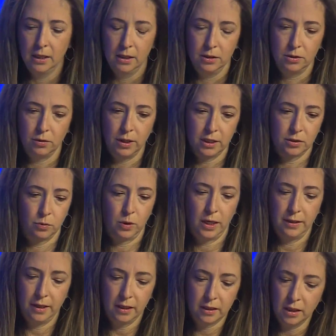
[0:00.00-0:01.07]
So that's why
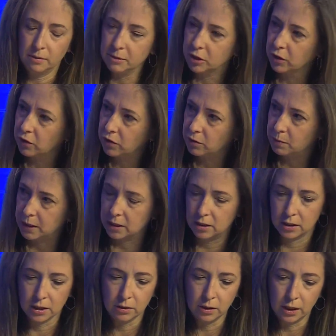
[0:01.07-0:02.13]
the economic growth has been
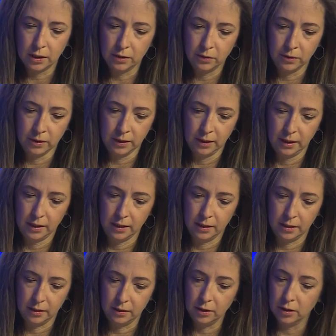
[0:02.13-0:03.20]
so low
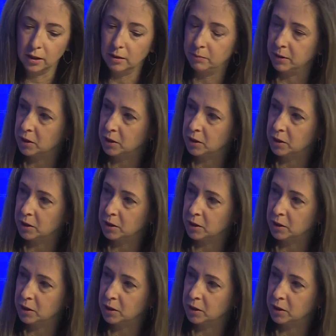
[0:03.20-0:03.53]
in Europe,